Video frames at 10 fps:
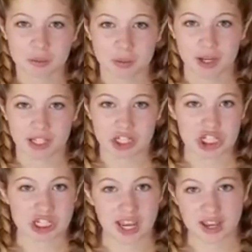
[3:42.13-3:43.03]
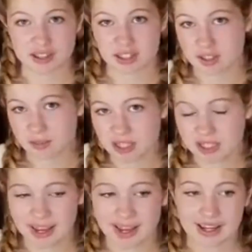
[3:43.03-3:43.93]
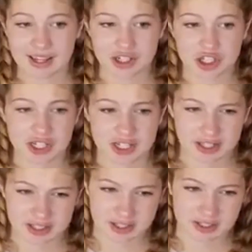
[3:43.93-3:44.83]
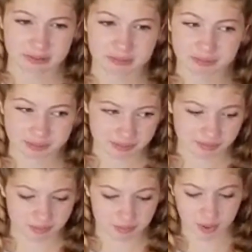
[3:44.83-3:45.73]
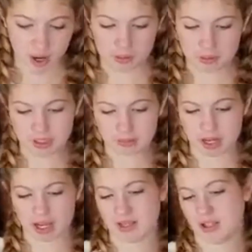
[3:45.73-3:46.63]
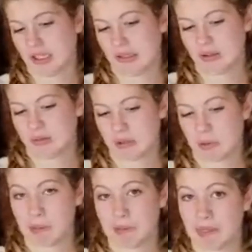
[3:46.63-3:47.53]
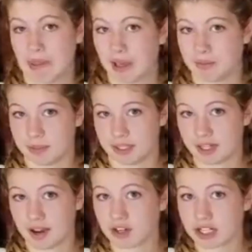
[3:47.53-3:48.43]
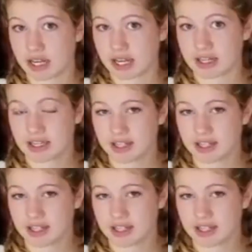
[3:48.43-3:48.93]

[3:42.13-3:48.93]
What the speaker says: but she has unlimited hay and she eats probably a pile, I don't know, probably that big every day.